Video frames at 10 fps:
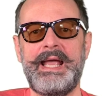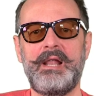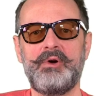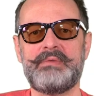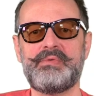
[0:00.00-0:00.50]

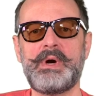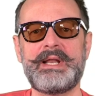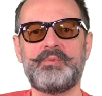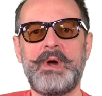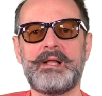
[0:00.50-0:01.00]
Hello everyone
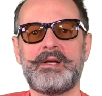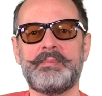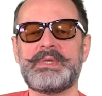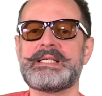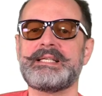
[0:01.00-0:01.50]
and
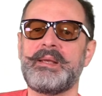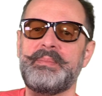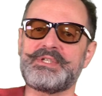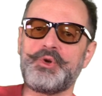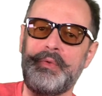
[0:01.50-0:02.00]
welcome. This is
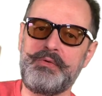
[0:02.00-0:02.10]
episode